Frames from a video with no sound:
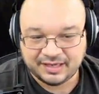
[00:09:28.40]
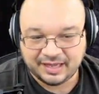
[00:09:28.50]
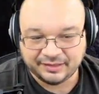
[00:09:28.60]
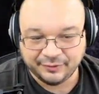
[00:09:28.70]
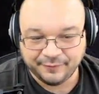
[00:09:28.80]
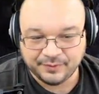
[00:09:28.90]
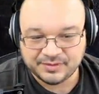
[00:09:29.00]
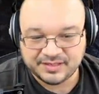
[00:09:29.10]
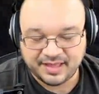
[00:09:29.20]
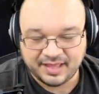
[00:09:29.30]
I look forward
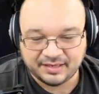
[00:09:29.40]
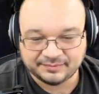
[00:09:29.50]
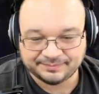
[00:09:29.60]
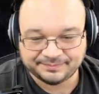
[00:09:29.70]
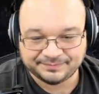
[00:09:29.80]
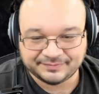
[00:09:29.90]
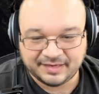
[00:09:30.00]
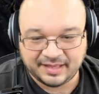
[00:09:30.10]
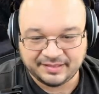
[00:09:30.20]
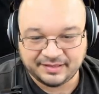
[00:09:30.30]
to that.
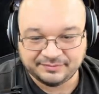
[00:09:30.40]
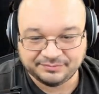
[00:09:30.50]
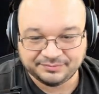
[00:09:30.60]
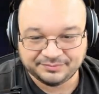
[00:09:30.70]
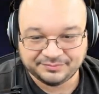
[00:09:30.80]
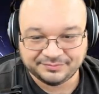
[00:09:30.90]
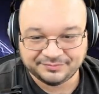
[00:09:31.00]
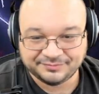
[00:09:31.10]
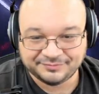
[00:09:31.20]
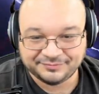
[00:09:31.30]
And then,
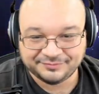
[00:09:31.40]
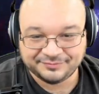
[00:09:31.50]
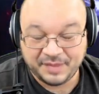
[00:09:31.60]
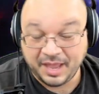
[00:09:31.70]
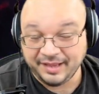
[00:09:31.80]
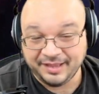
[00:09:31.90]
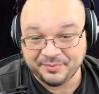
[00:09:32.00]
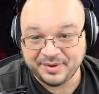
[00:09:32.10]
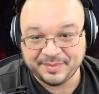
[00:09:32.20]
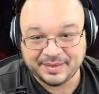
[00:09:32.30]
yeah, I can't
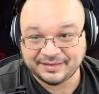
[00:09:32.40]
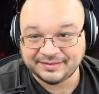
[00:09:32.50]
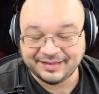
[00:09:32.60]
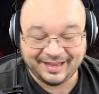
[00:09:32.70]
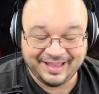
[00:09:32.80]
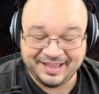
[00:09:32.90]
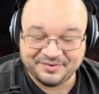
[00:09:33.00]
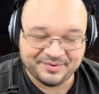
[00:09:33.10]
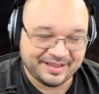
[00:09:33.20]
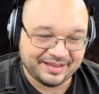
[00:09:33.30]
wait, man. I
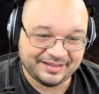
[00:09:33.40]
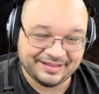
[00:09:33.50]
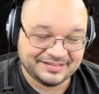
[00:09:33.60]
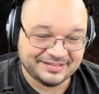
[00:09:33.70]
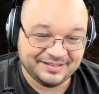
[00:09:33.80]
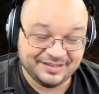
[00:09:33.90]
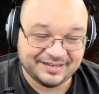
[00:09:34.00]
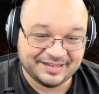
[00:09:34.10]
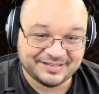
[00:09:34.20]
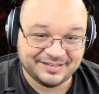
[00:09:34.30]
can't wait. It's good.
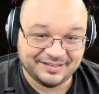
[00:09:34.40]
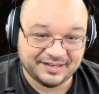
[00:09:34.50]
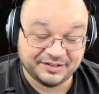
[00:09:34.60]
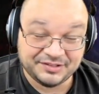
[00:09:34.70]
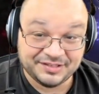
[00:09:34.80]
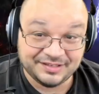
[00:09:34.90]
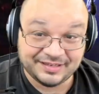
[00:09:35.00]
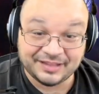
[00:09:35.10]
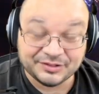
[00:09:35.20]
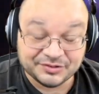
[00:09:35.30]
It's good. It looks good.
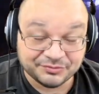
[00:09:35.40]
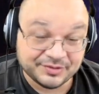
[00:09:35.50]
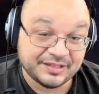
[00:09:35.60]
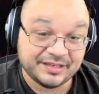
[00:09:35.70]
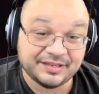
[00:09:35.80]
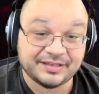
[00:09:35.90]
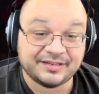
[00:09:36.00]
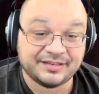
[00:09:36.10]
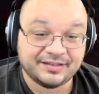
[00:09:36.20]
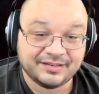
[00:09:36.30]
It looks really good.
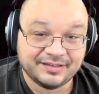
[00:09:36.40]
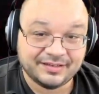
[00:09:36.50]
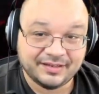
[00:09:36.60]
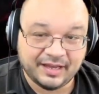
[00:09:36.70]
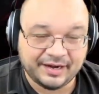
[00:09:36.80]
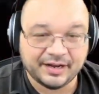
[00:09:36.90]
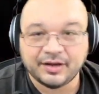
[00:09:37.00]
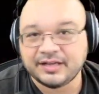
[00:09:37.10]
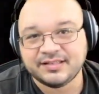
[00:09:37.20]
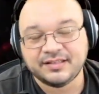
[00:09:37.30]
I know.
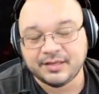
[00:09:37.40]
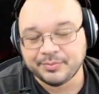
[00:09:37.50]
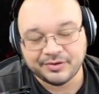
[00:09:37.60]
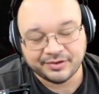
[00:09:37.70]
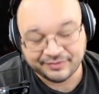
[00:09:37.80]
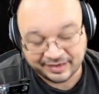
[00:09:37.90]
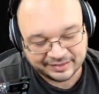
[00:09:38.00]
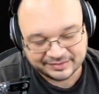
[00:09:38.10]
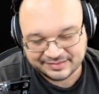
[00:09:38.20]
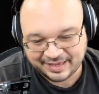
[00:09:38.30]
I sound like a broken
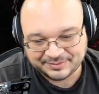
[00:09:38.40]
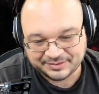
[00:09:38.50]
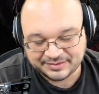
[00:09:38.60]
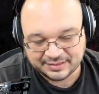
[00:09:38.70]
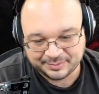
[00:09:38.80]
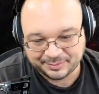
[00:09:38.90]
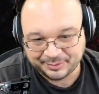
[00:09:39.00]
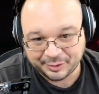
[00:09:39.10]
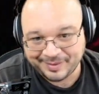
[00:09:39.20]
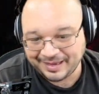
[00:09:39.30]
record. It's absolutely terrible. I'm going
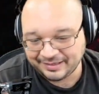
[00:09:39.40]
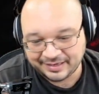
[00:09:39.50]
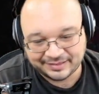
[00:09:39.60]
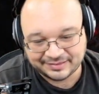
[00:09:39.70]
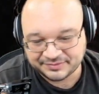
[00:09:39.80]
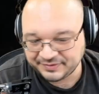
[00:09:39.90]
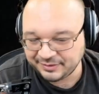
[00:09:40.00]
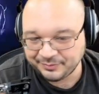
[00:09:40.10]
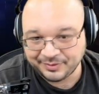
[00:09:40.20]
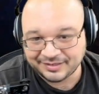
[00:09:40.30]
to go back and edit this
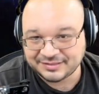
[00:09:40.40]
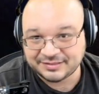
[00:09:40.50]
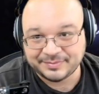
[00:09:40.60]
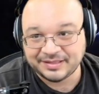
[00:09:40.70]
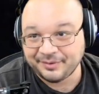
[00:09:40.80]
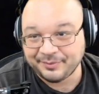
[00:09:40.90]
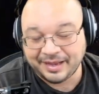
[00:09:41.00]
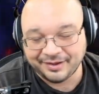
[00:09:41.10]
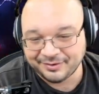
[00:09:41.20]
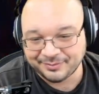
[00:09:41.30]
video and watch this and be like,
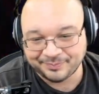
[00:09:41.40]
wow, you.